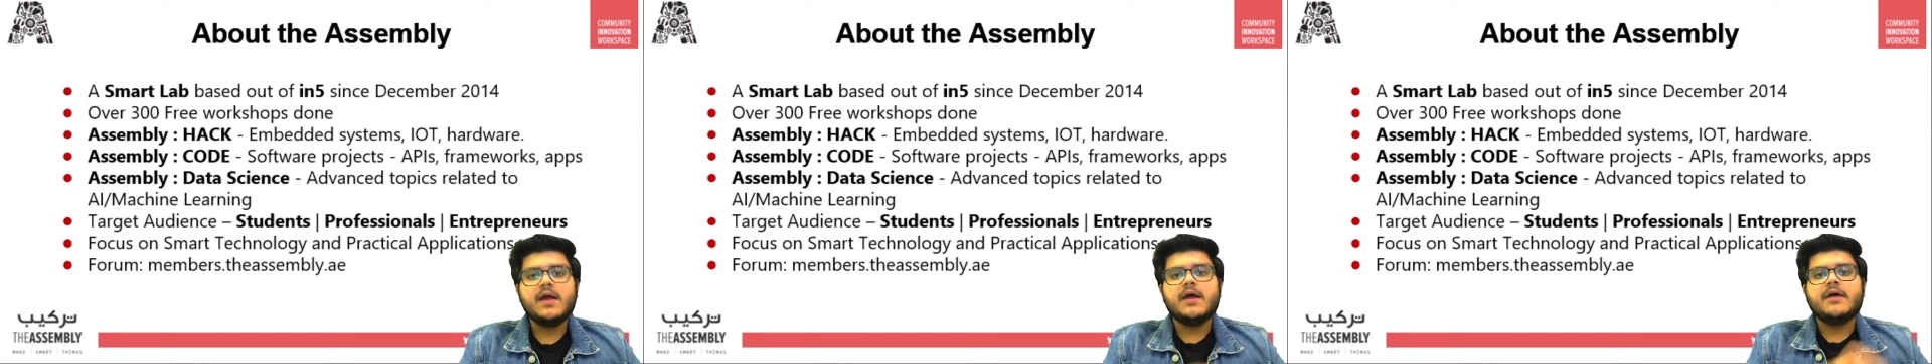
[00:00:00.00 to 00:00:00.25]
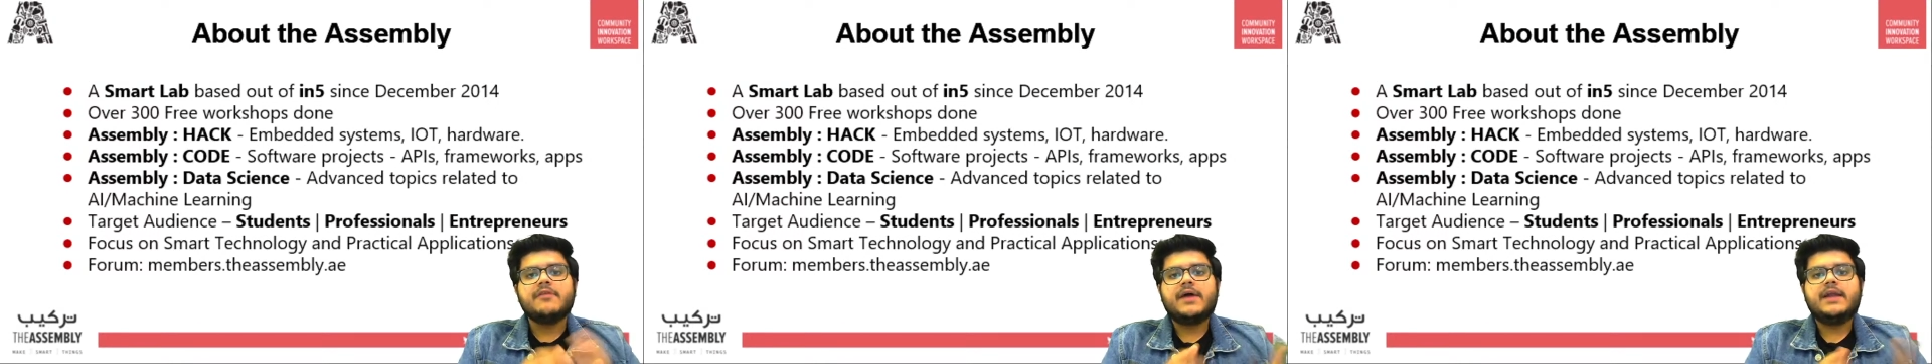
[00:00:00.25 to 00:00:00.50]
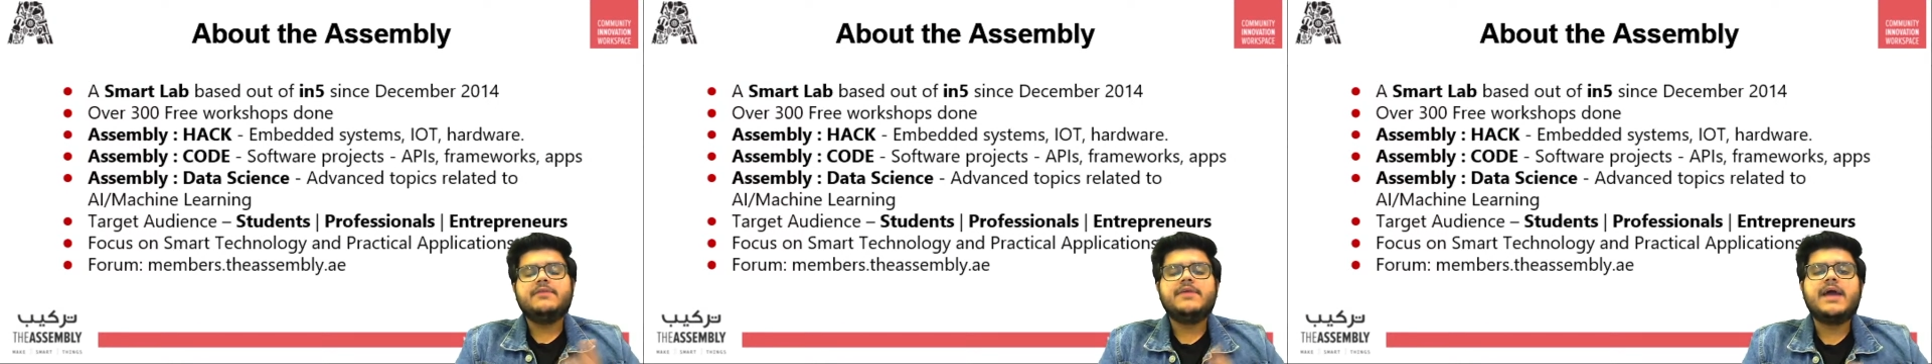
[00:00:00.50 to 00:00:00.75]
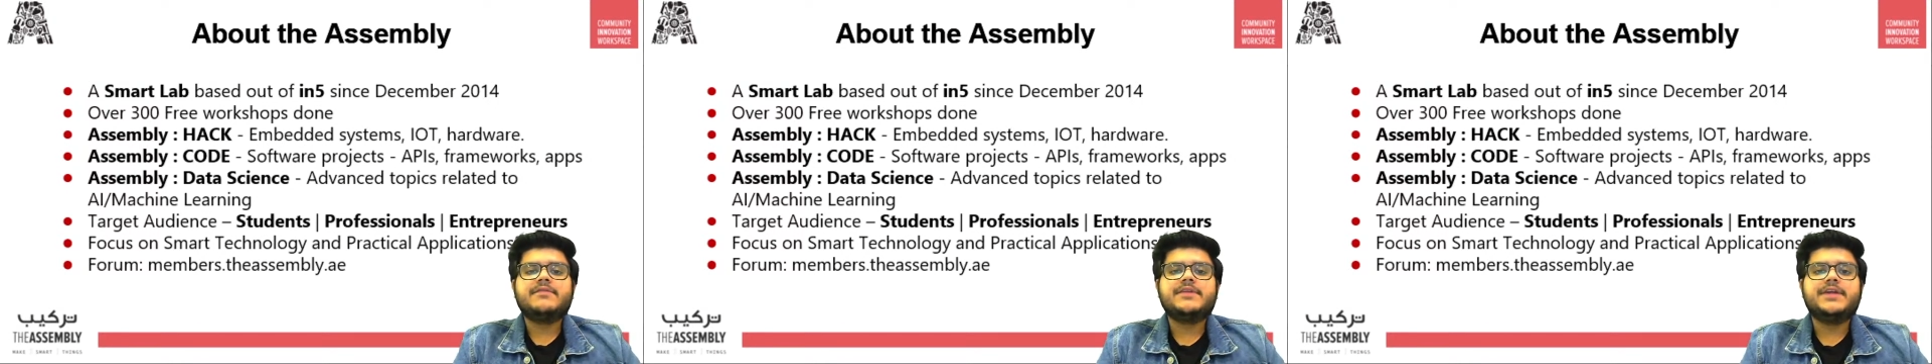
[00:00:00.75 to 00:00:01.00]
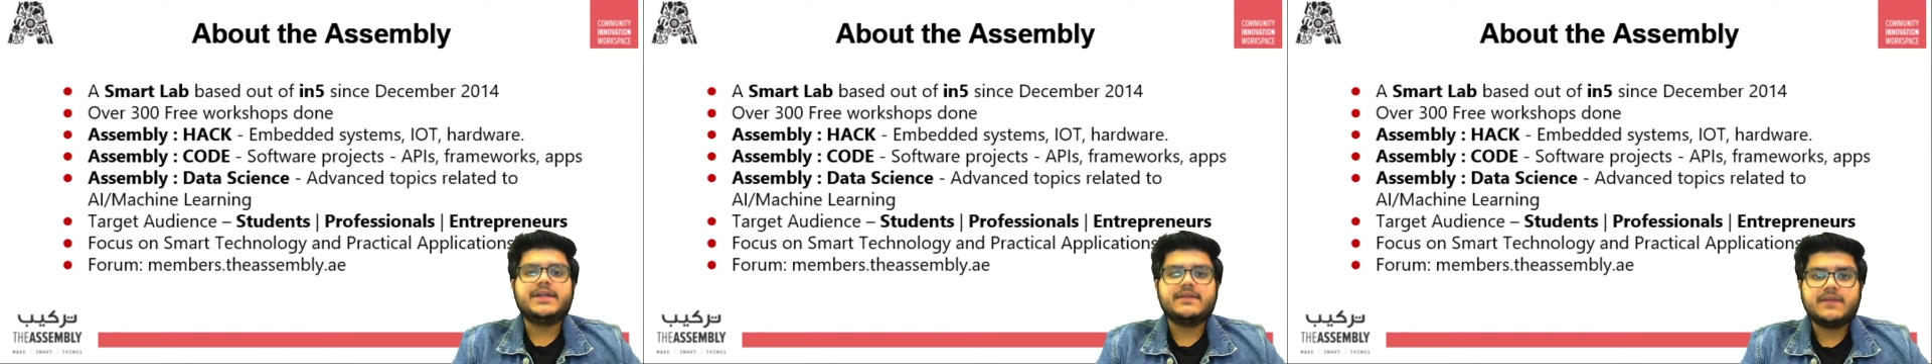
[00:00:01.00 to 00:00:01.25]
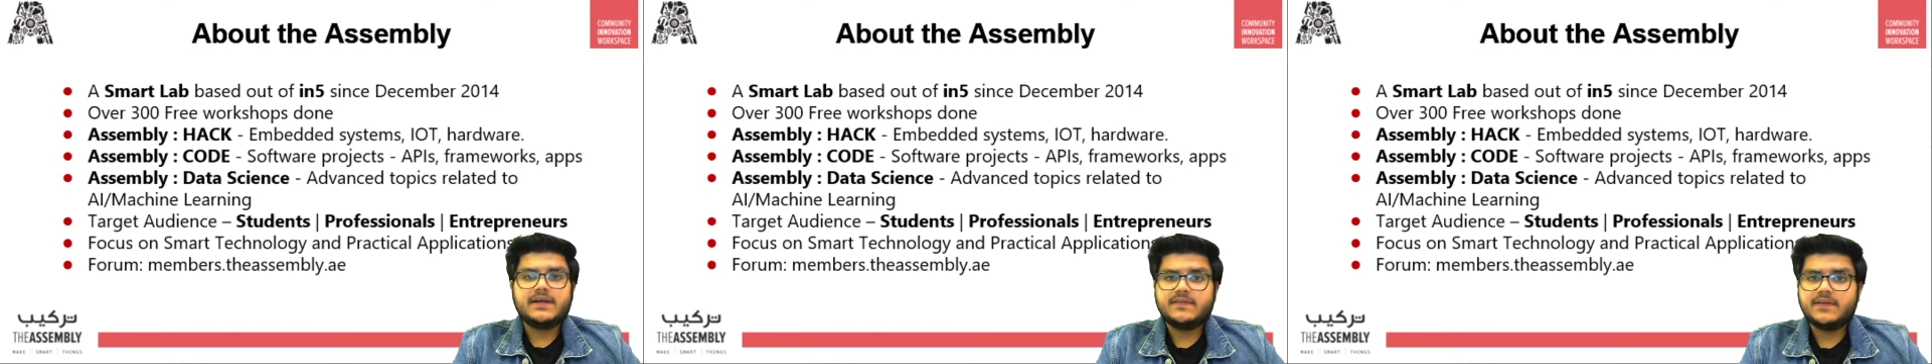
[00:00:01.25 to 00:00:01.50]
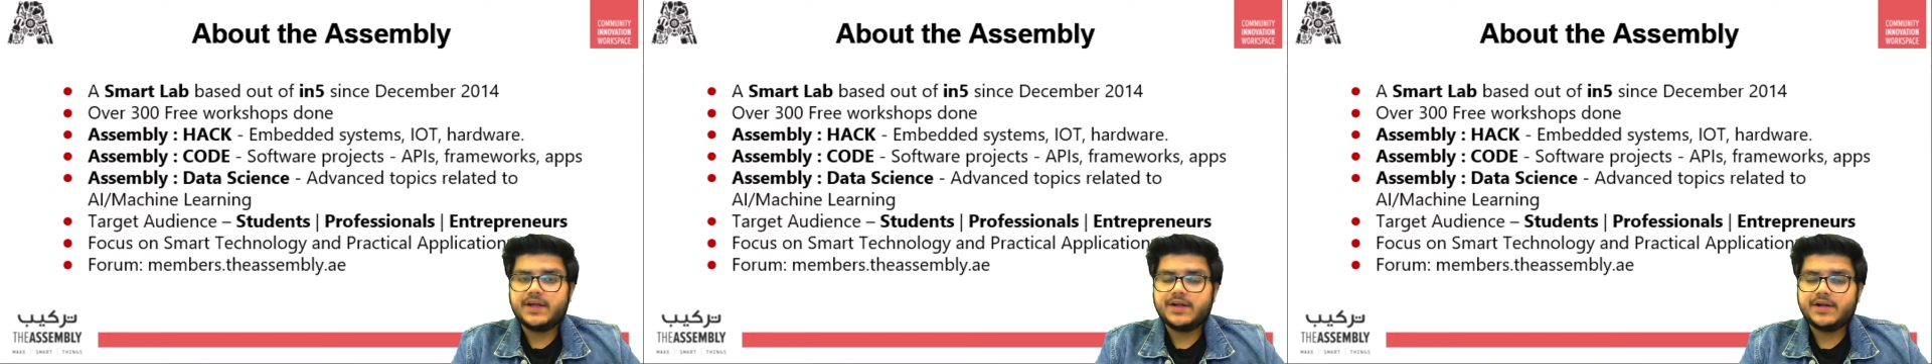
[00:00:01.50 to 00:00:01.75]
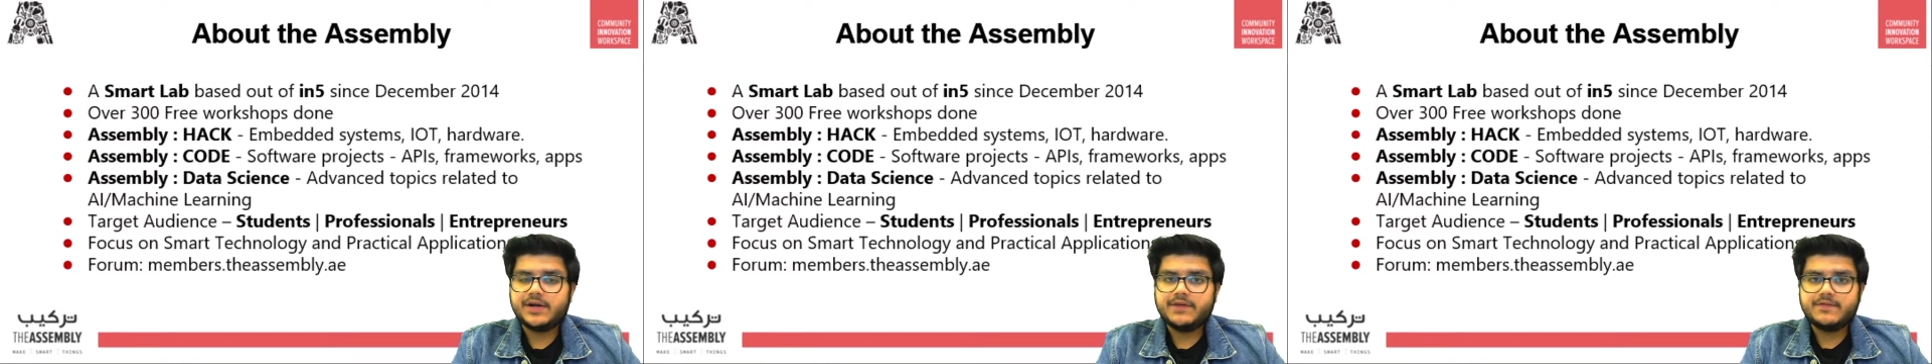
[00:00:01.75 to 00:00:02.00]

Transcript: Finally, we have the data science category,